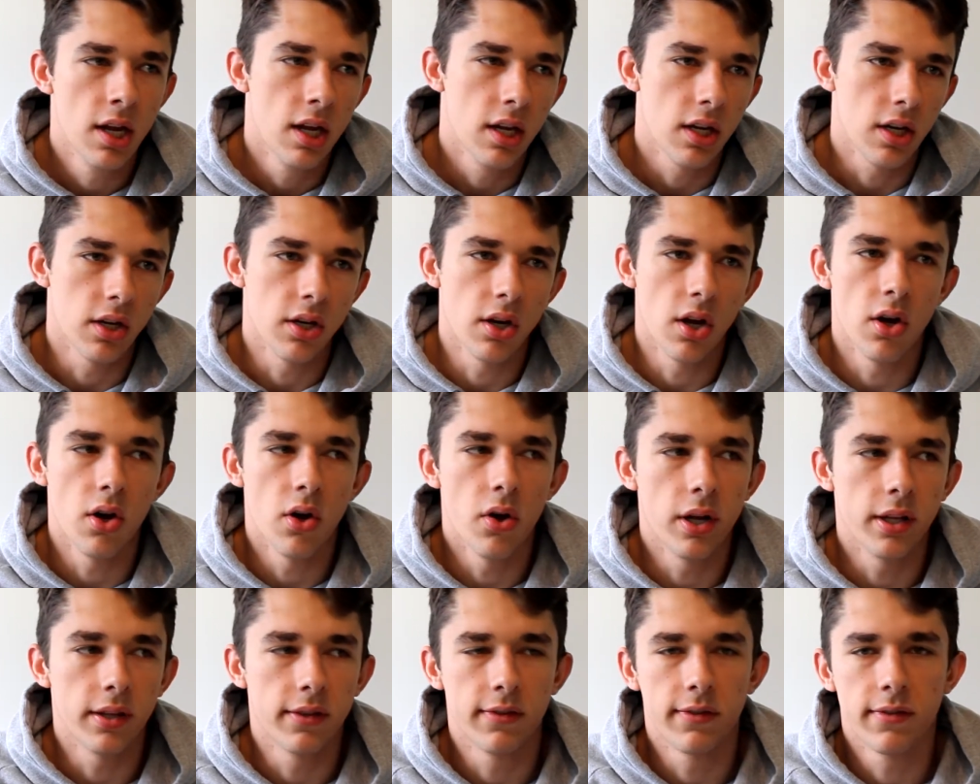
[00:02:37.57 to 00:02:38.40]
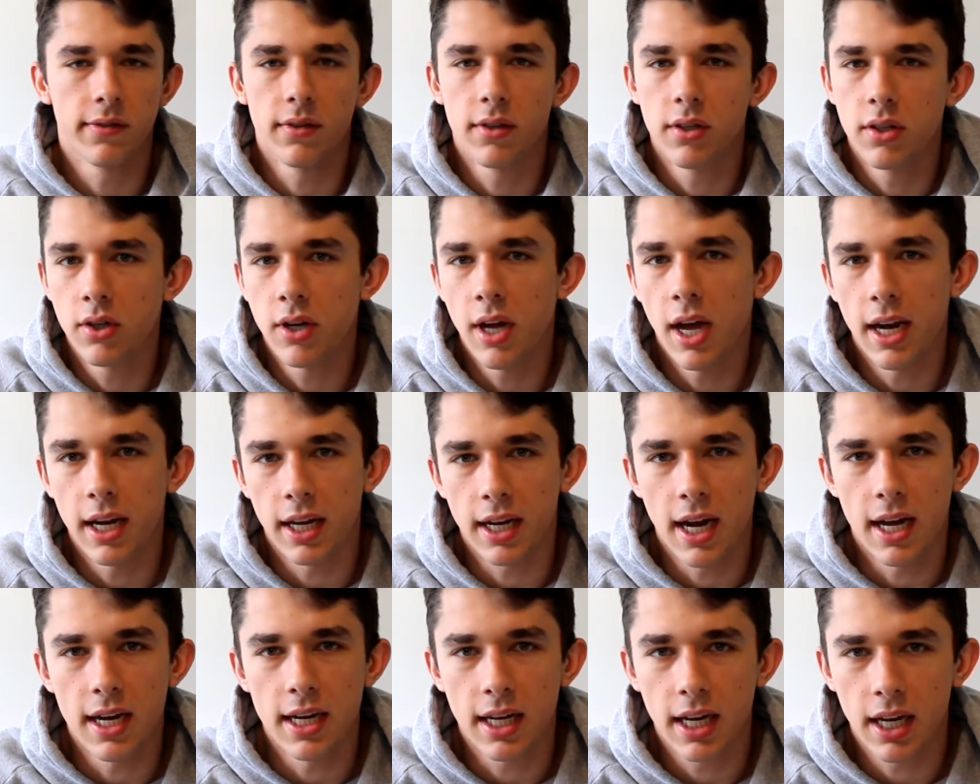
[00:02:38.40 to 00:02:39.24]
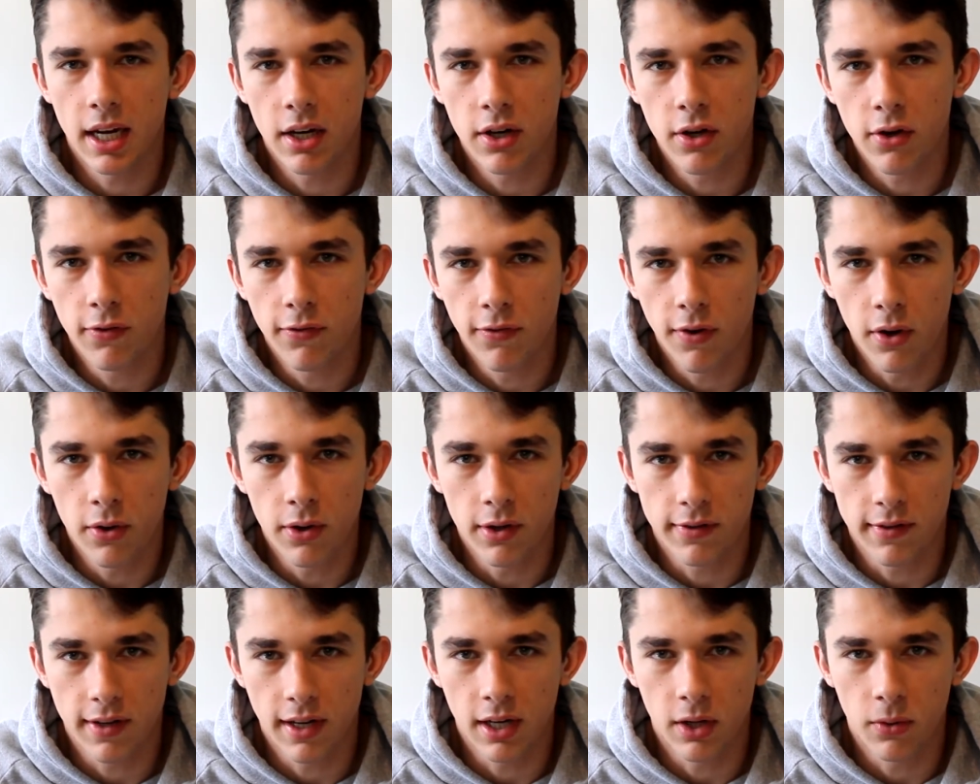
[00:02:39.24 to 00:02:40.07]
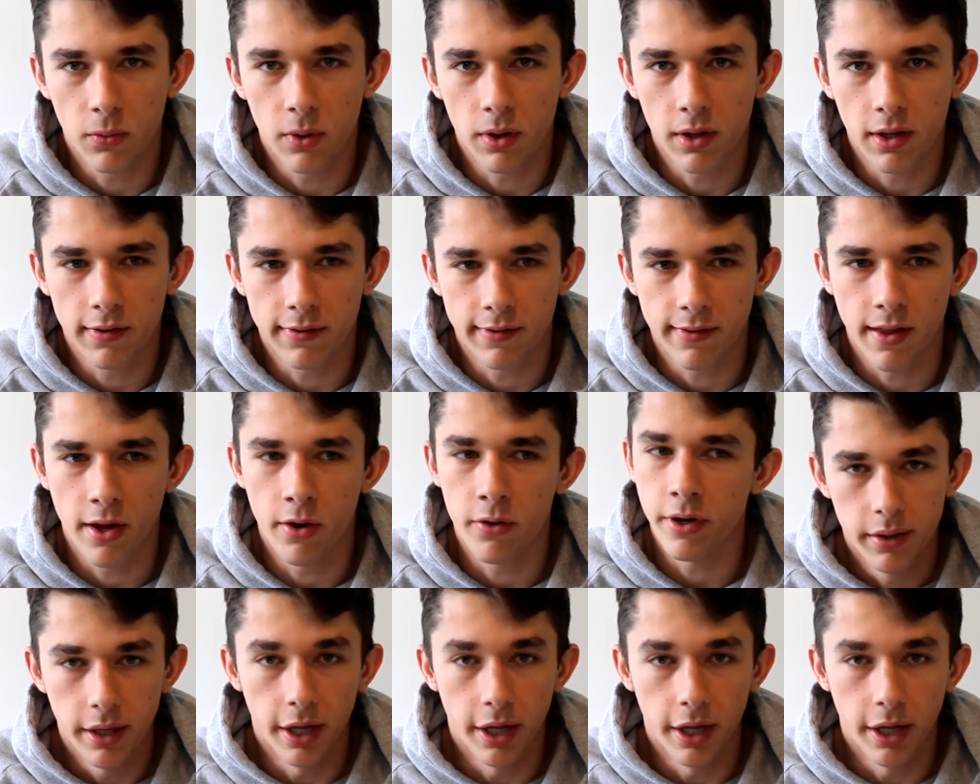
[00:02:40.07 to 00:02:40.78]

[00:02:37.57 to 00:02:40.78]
you know, it's you gotta kind of get a new phone, it's getting really slow.